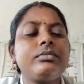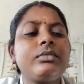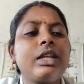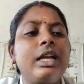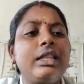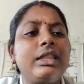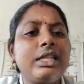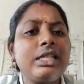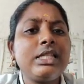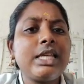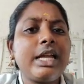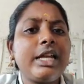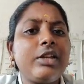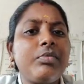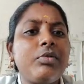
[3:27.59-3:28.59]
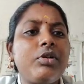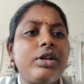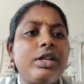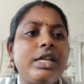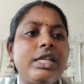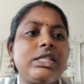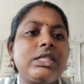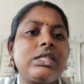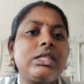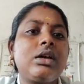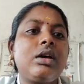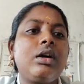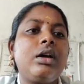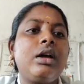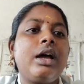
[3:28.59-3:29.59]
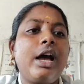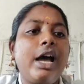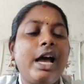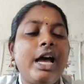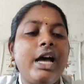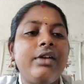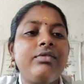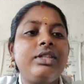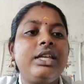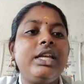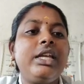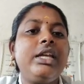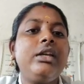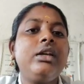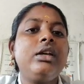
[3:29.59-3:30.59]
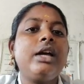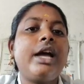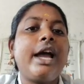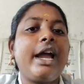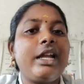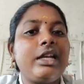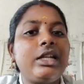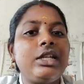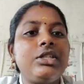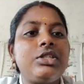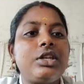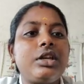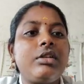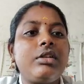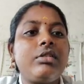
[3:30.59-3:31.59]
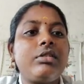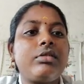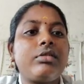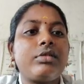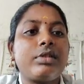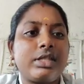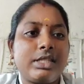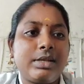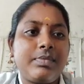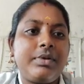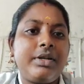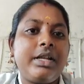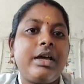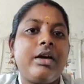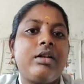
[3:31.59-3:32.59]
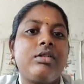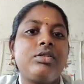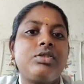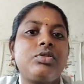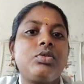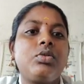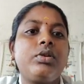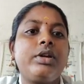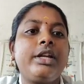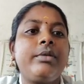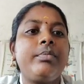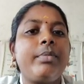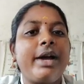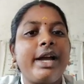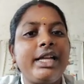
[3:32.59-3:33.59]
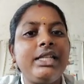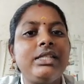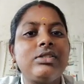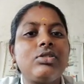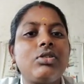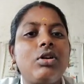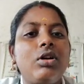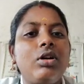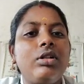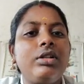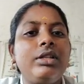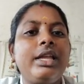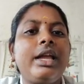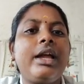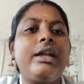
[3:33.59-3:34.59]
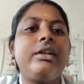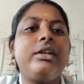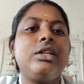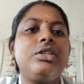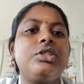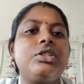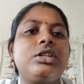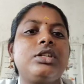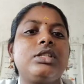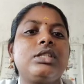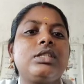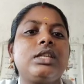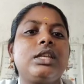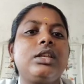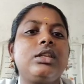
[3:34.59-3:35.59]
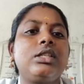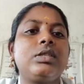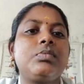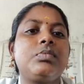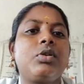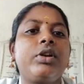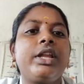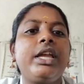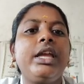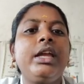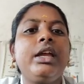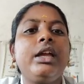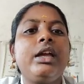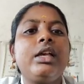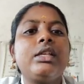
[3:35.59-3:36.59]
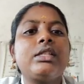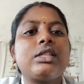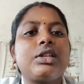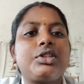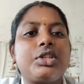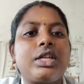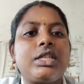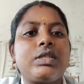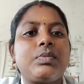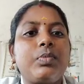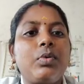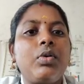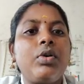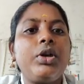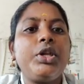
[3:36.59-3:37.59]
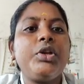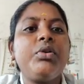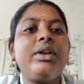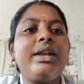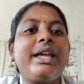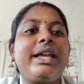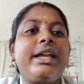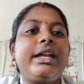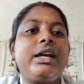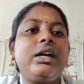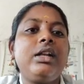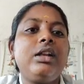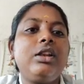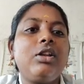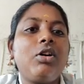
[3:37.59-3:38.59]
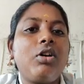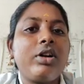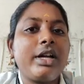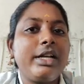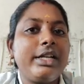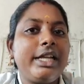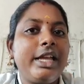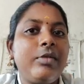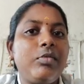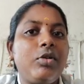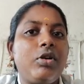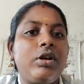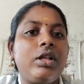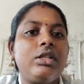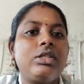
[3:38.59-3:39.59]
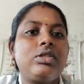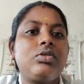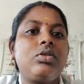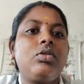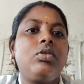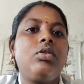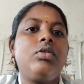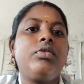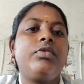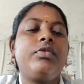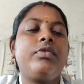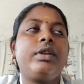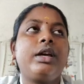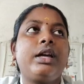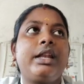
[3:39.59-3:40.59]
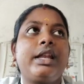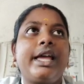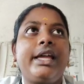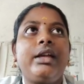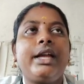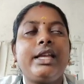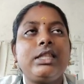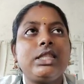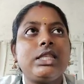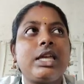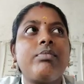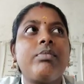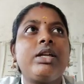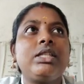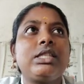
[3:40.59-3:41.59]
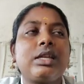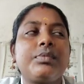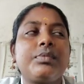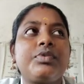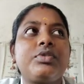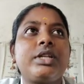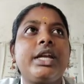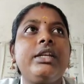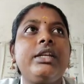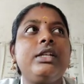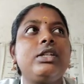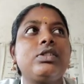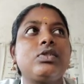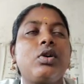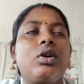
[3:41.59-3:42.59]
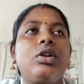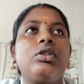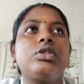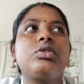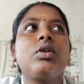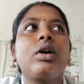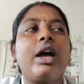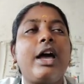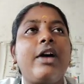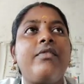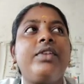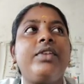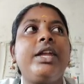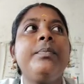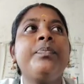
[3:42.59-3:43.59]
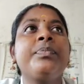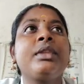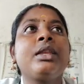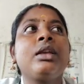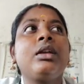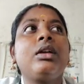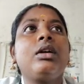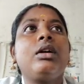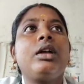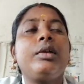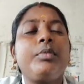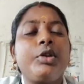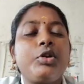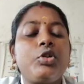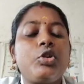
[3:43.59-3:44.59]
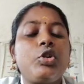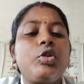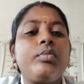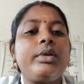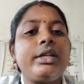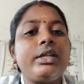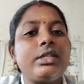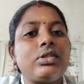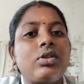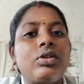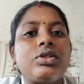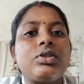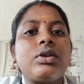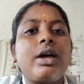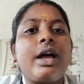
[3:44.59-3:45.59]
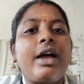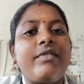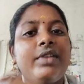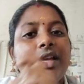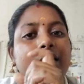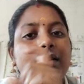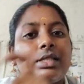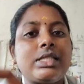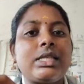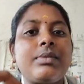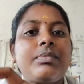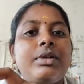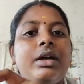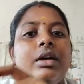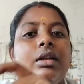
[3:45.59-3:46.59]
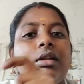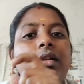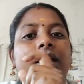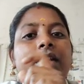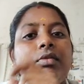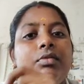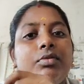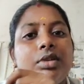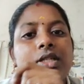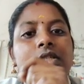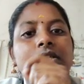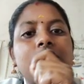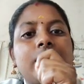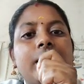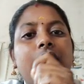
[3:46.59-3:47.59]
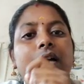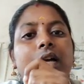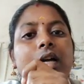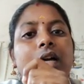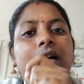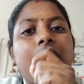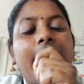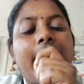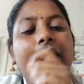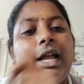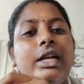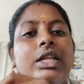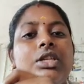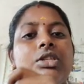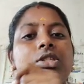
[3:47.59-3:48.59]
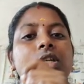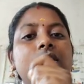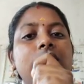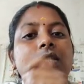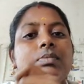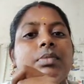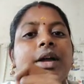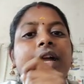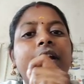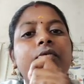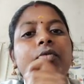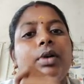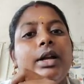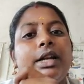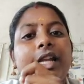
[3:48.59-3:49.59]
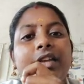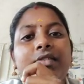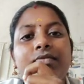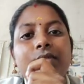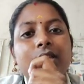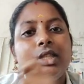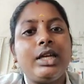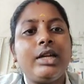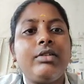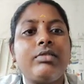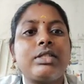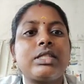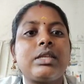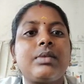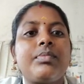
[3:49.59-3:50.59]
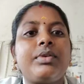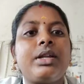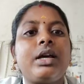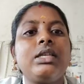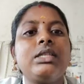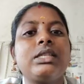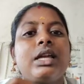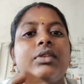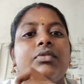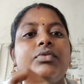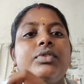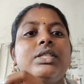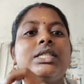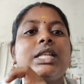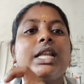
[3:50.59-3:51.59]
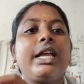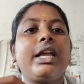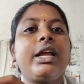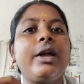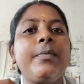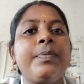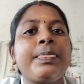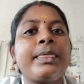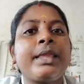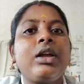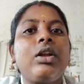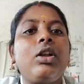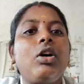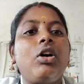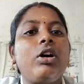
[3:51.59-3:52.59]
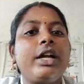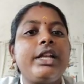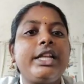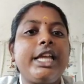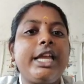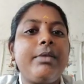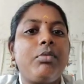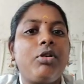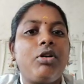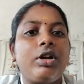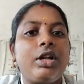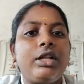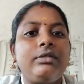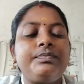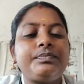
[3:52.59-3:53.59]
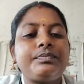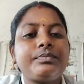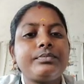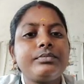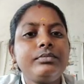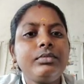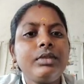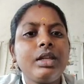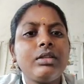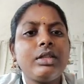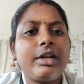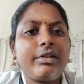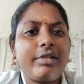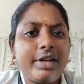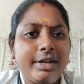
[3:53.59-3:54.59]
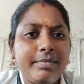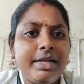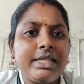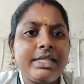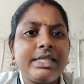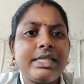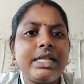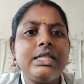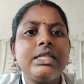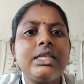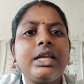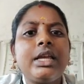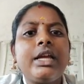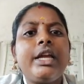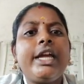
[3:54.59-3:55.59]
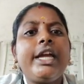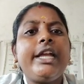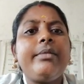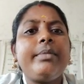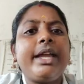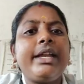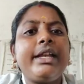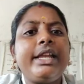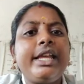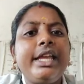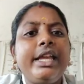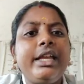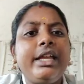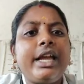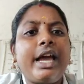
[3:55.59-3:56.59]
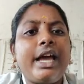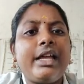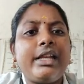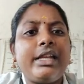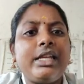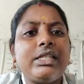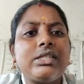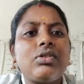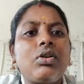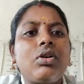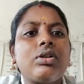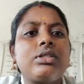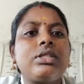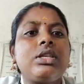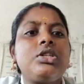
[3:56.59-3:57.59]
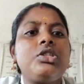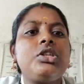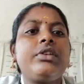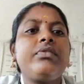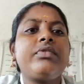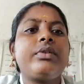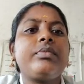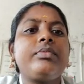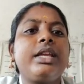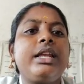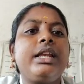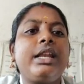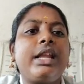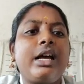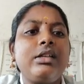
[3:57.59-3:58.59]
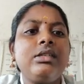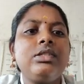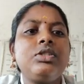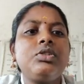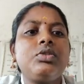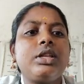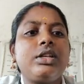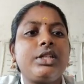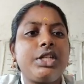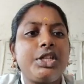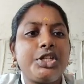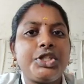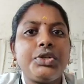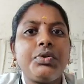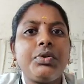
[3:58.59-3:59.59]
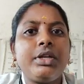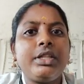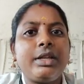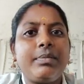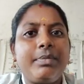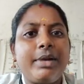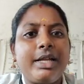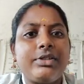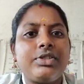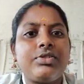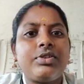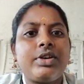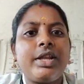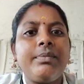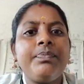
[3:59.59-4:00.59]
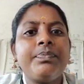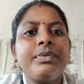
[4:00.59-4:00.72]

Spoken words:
and these antibodies have the antigen receptor, so it binds all the antigens in its body, such as polio, like a lock and key model. So like enzyme and substrate, it is also having immunoglobulin is also having receptor in which the antigen is bind only with that receptors and fits like a lock and key model. Then red blood cells, it mainly carries oxygen from the lungs to the tissue in the bloodstream.